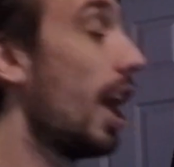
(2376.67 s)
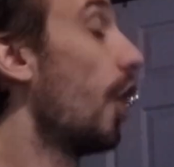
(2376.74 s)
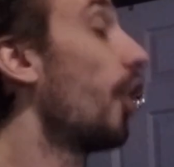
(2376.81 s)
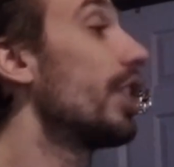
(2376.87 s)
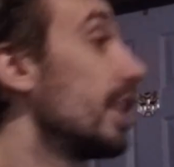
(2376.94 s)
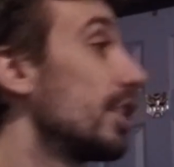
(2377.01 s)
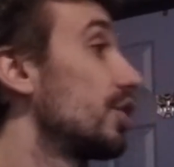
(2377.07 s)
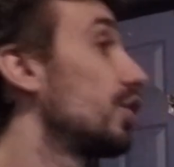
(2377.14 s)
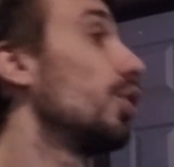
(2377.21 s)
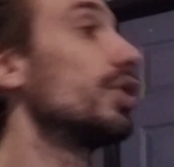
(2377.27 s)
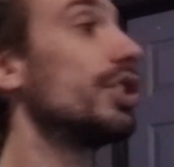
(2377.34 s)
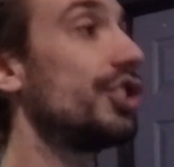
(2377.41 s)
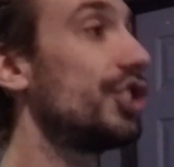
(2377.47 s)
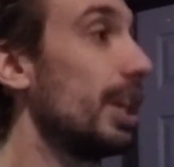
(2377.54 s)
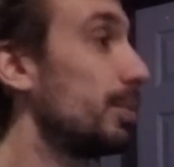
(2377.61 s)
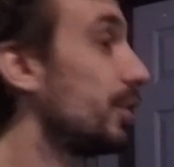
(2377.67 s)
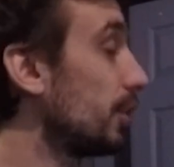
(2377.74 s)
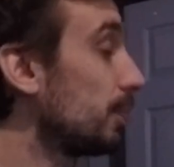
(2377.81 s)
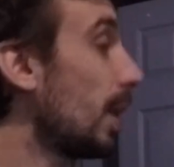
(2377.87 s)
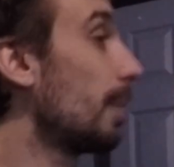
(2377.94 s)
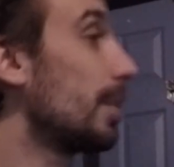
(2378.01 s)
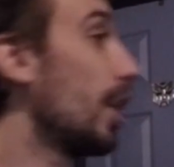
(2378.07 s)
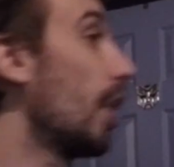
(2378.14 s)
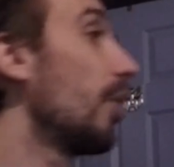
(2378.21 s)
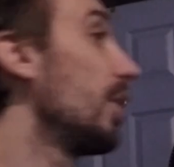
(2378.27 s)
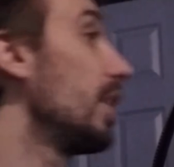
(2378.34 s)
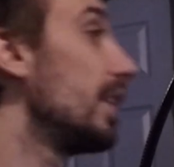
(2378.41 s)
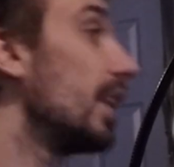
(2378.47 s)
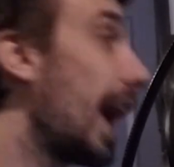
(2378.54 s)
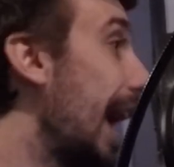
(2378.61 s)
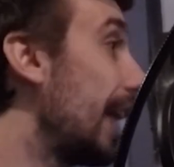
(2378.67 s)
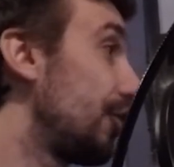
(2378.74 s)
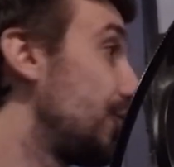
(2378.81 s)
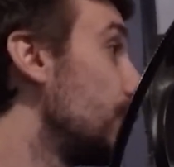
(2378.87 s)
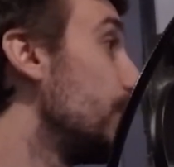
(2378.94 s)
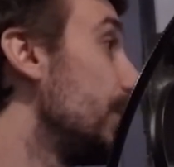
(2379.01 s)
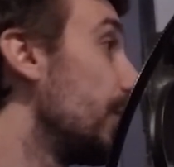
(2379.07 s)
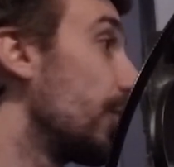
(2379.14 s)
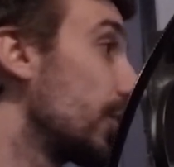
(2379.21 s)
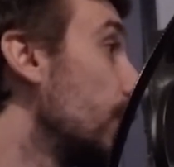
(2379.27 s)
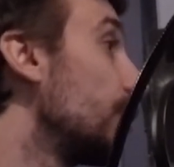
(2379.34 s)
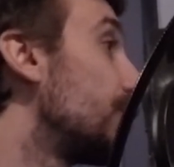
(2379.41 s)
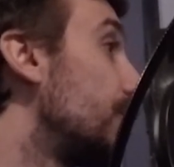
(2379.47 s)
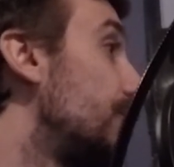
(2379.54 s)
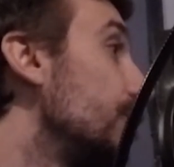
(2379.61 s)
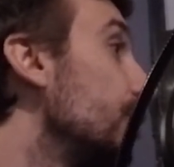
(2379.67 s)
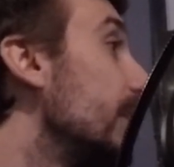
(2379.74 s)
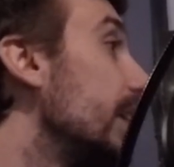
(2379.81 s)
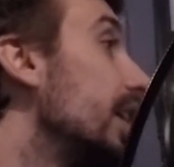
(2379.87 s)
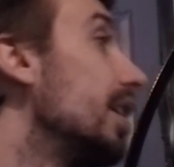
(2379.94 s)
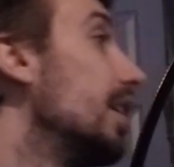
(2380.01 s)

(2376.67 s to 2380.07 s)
Already has stolen the ship. She's probably already at Chewie or close to Chewie.